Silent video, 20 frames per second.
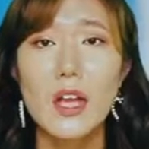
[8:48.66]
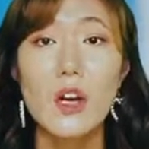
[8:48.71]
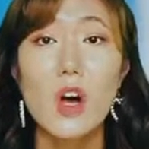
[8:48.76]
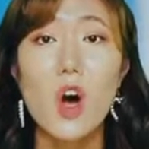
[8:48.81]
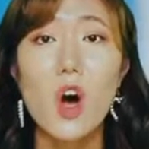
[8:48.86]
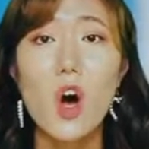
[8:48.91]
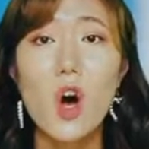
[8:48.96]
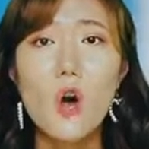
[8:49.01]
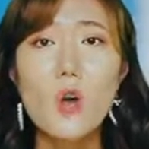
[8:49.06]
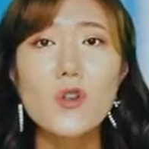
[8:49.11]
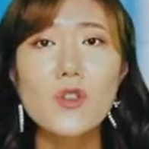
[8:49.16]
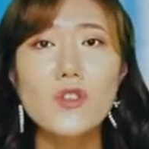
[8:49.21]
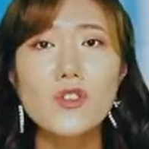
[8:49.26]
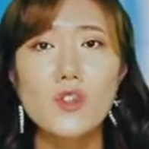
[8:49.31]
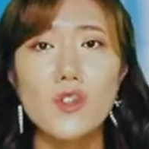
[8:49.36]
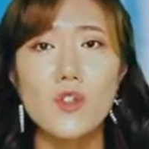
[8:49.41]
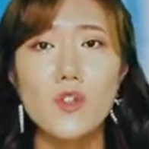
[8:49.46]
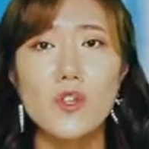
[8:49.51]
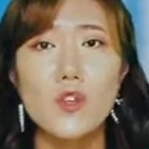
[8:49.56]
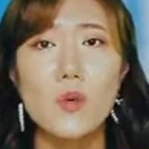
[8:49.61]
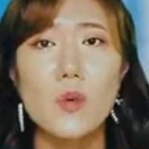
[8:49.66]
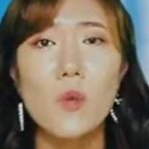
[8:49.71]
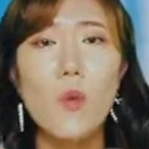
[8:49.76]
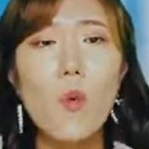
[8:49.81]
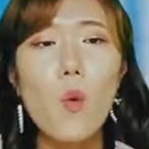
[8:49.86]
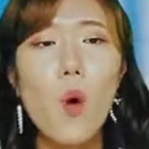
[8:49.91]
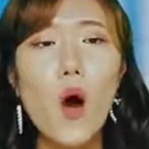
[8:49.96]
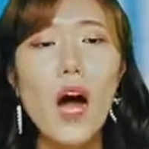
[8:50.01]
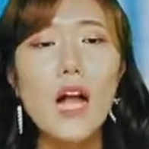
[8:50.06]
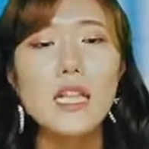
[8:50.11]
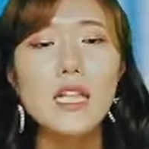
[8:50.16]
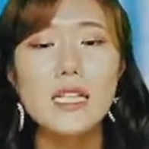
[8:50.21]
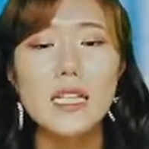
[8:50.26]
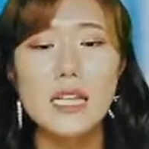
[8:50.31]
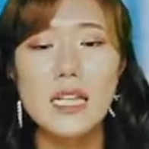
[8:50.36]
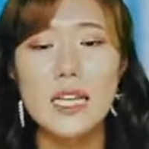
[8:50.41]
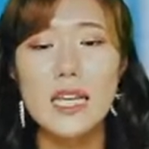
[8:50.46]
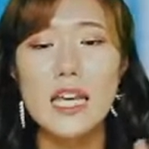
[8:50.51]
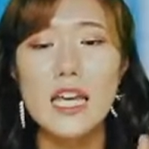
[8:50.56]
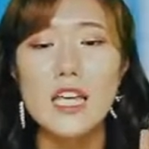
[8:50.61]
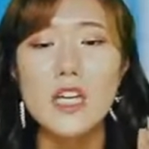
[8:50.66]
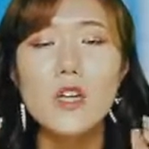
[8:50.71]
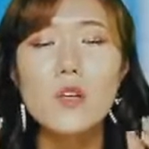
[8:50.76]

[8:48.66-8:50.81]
And also the quality